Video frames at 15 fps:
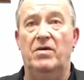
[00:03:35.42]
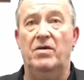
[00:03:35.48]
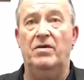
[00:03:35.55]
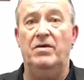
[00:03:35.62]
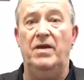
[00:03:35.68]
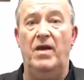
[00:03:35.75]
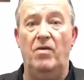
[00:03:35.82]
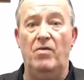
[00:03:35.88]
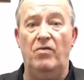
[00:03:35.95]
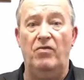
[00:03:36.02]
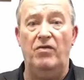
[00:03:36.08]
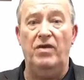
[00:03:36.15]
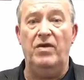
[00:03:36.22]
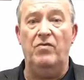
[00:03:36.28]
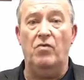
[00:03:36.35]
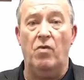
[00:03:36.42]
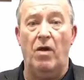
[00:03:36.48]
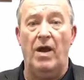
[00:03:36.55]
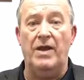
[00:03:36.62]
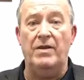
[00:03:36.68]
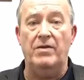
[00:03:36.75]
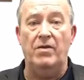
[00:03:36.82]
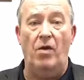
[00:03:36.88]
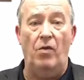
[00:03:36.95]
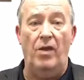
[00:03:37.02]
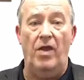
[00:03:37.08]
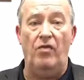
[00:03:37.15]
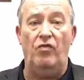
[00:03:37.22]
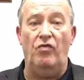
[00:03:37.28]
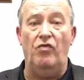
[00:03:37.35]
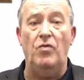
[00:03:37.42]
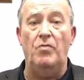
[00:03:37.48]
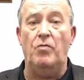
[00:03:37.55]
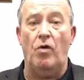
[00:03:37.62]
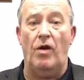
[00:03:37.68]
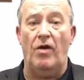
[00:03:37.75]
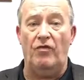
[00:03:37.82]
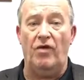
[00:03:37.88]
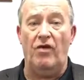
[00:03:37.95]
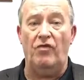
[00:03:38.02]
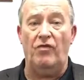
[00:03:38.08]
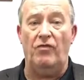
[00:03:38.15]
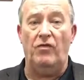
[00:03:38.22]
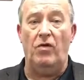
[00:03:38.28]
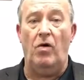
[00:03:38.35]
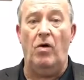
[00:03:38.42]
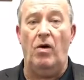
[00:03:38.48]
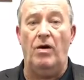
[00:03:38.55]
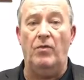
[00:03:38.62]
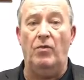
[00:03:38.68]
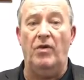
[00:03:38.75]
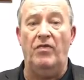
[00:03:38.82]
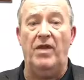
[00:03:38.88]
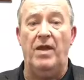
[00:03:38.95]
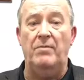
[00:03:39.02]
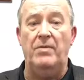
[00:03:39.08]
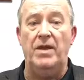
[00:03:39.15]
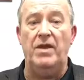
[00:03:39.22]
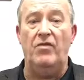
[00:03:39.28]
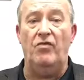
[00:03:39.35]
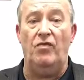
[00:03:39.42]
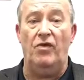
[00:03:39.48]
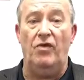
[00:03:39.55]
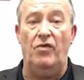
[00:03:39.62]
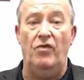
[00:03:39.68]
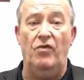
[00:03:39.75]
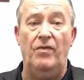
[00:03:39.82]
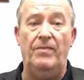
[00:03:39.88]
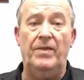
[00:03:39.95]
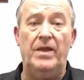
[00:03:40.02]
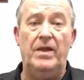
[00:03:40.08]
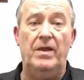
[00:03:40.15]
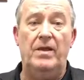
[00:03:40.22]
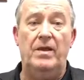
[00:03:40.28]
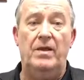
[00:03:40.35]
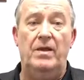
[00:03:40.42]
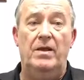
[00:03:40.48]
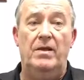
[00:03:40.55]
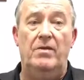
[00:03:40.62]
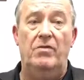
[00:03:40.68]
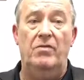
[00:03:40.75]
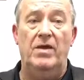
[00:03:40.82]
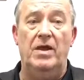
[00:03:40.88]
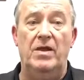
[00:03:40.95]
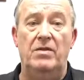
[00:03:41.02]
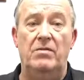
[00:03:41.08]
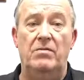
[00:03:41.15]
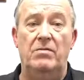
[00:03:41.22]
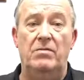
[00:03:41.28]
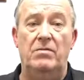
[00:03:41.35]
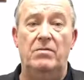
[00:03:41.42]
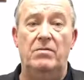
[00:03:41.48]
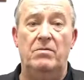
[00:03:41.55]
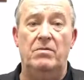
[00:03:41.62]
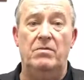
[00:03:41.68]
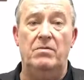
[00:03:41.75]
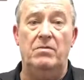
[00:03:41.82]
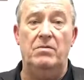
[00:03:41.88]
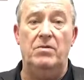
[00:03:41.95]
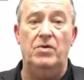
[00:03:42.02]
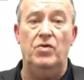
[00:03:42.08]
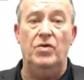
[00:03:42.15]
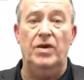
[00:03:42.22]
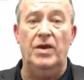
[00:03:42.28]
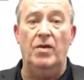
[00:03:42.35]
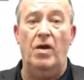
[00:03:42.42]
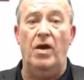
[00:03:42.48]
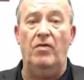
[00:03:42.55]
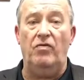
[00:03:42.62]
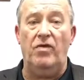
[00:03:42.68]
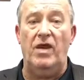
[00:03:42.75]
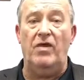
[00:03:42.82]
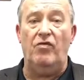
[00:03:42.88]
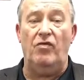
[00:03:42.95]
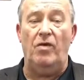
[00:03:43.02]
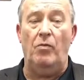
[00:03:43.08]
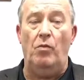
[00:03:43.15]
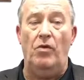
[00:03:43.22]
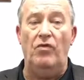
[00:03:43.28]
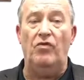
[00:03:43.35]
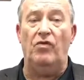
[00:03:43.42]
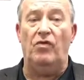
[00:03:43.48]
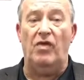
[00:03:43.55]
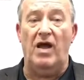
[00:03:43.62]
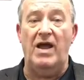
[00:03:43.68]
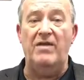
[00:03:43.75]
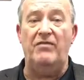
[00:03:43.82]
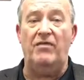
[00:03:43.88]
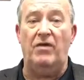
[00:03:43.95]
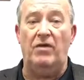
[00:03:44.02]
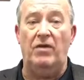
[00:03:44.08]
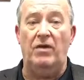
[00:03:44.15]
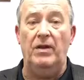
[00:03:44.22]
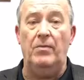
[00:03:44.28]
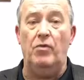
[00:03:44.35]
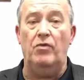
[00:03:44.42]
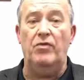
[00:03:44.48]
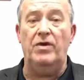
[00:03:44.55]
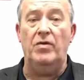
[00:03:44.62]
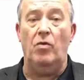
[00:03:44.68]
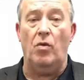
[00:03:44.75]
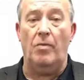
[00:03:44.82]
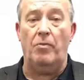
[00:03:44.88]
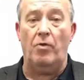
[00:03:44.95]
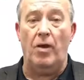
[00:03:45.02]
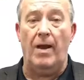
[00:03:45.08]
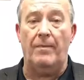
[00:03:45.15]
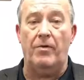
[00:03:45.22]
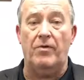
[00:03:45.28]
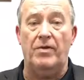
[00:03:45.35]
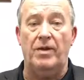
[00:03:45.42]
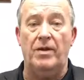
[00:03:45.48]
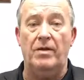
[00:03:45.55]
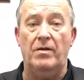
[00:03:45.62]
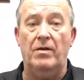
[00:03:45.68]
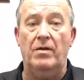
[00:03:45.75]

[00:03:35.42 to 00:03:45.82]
guaranteed right known as due process of law, and what that means is that you cannot take someone's life, liberty, or property